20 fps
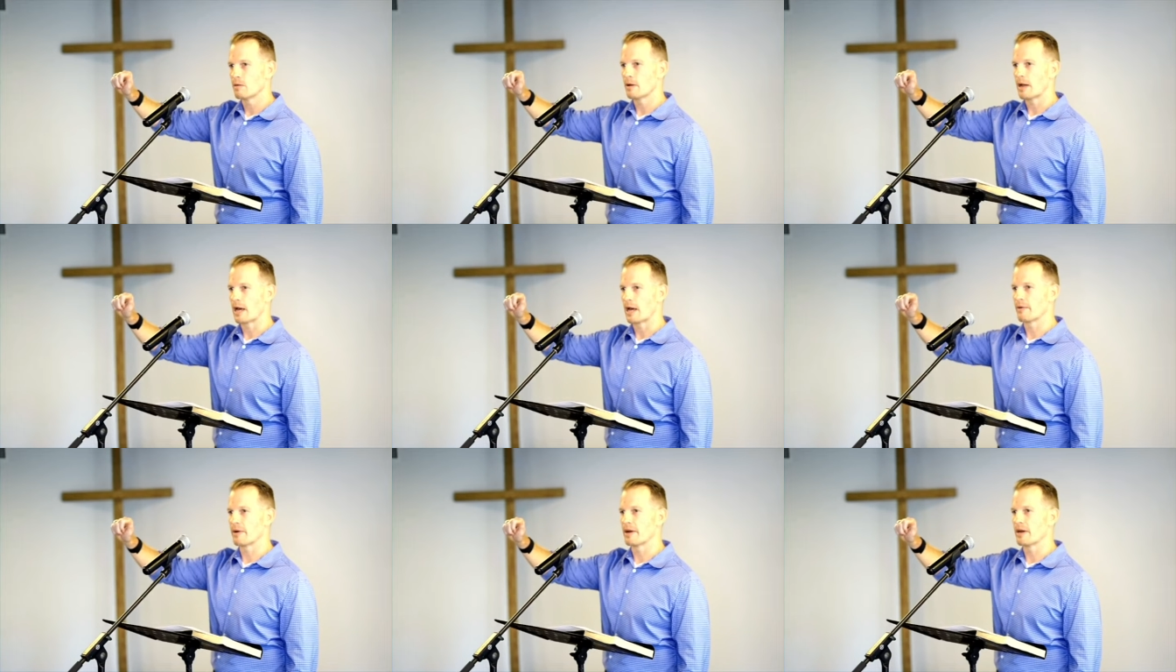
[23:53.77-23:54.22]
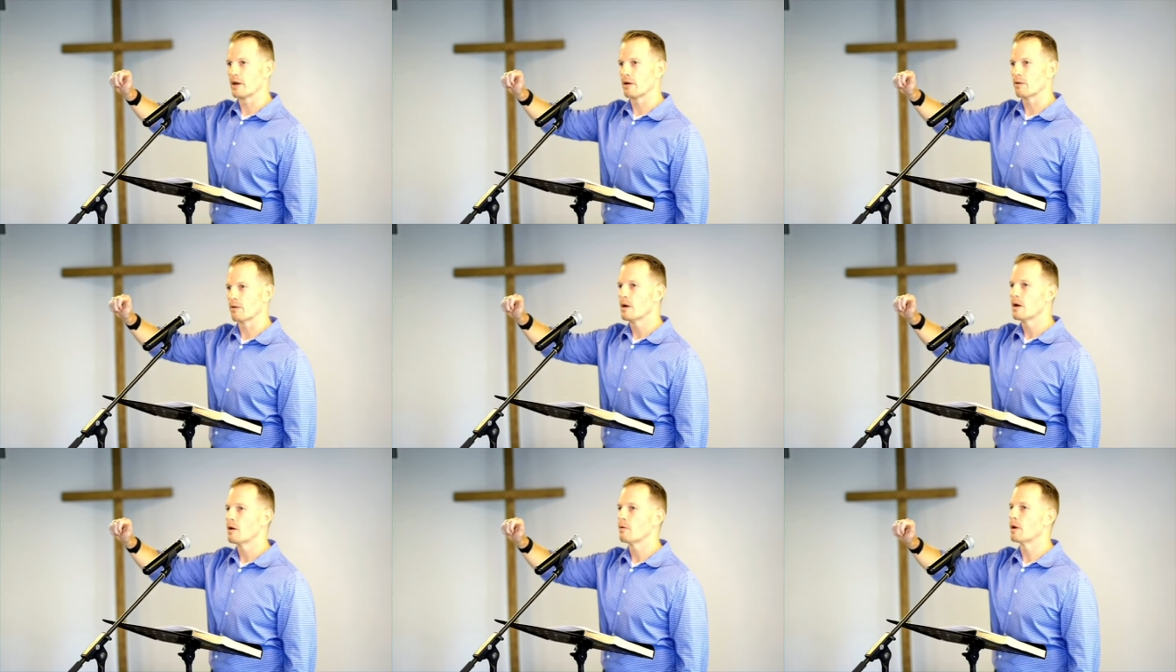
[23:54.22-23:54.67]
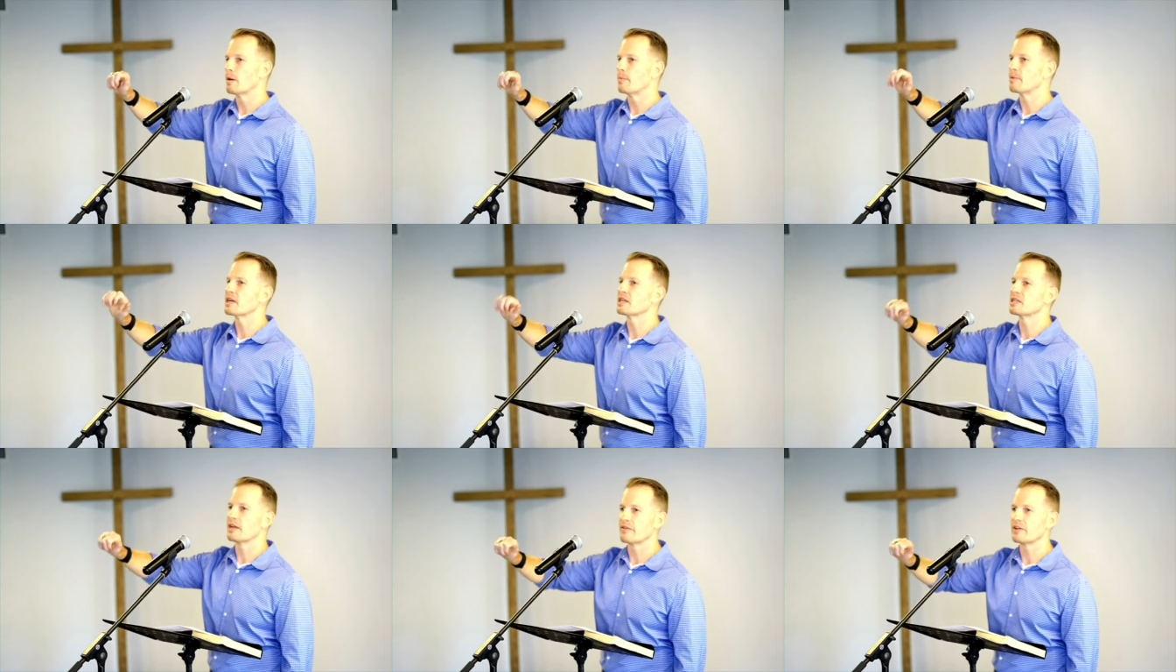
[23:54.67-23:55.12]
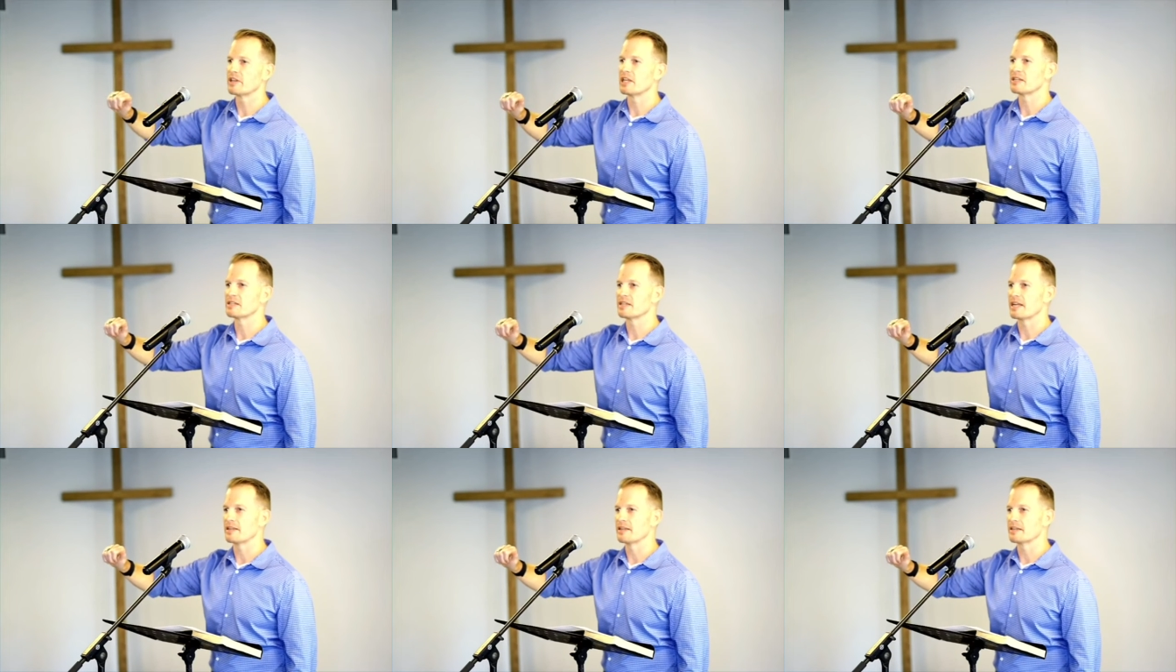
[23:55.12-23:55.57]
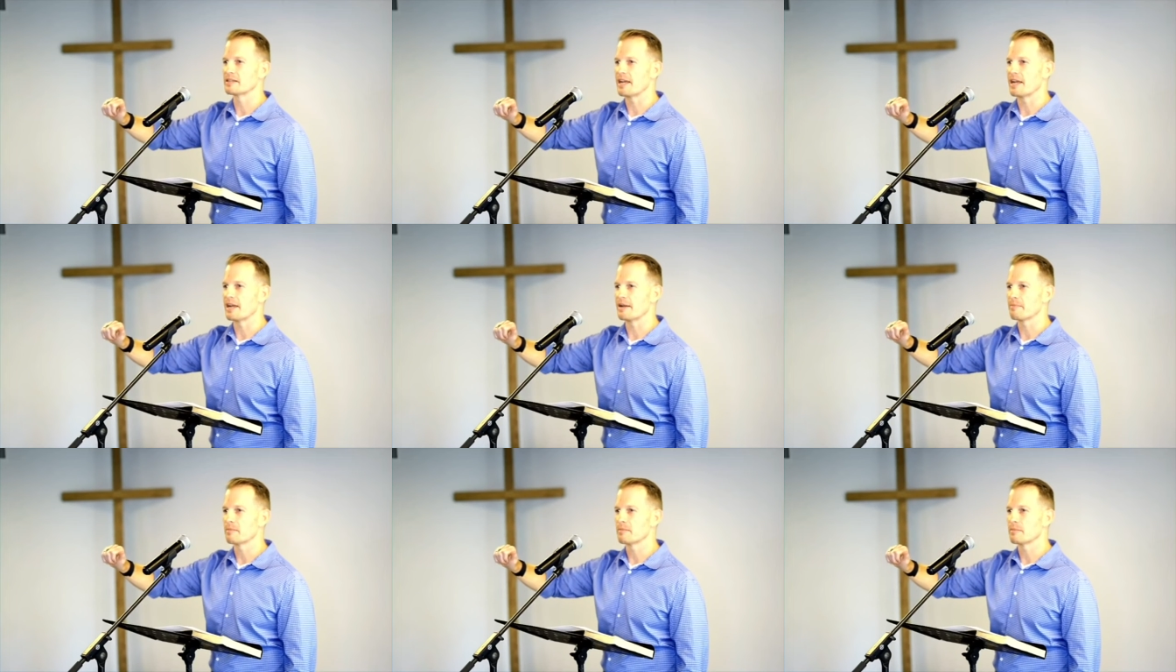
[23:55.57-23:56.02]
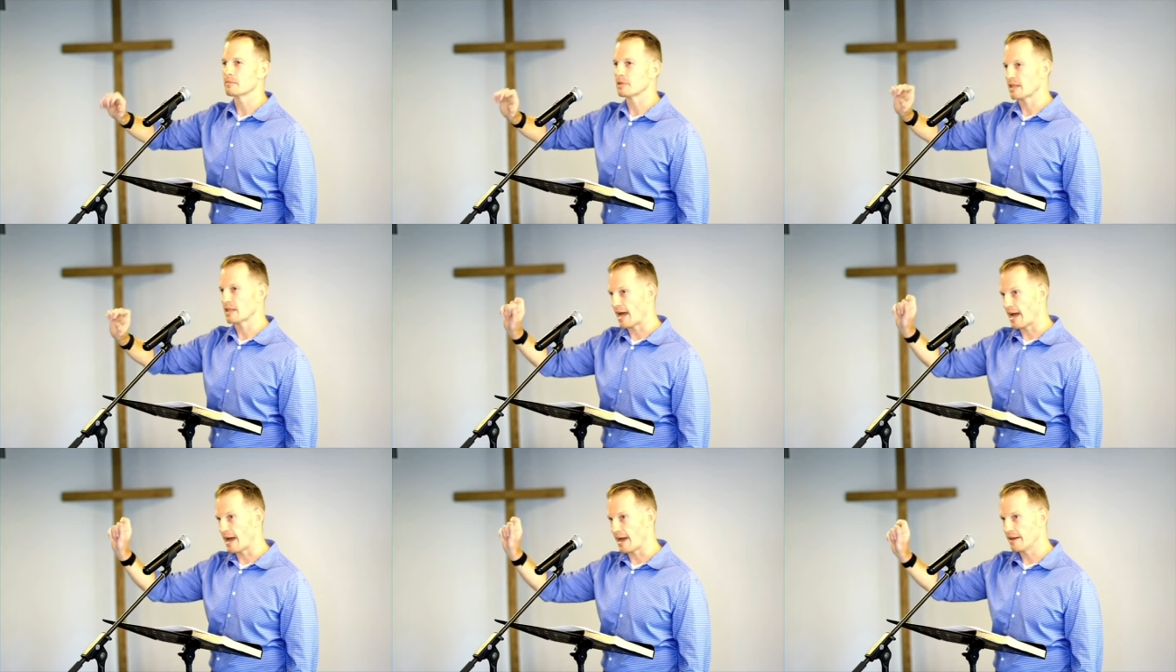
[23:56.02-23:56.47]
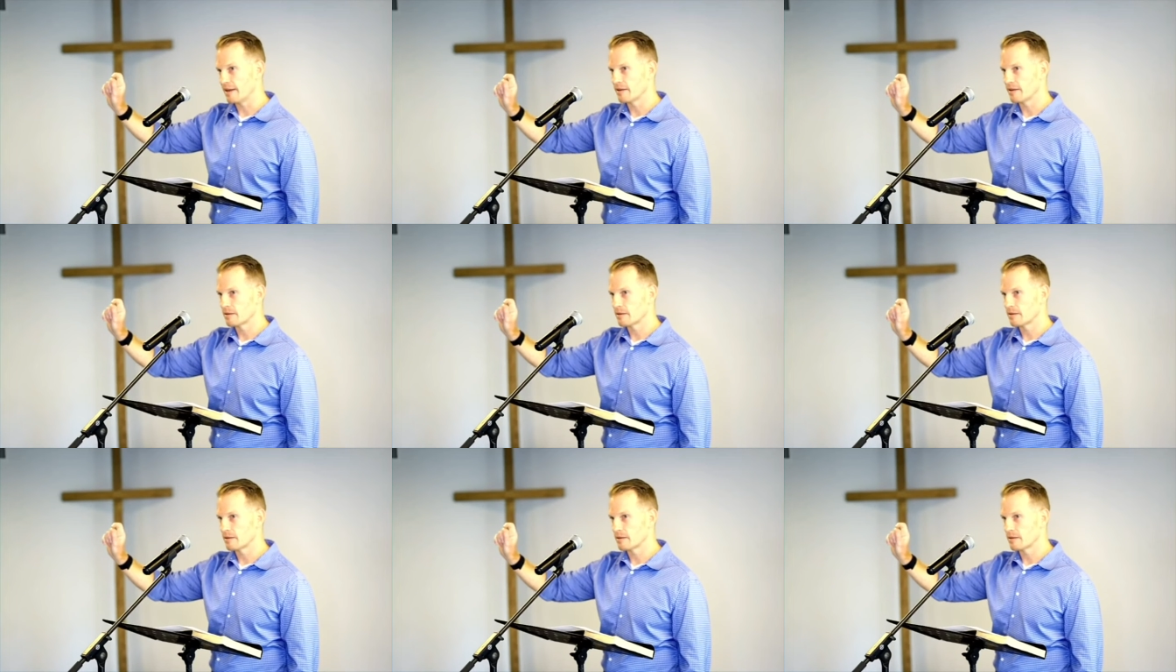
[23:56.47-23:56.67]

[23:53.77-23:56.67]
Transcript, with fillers: How do I know? Well, because everything stayed the same. Lie.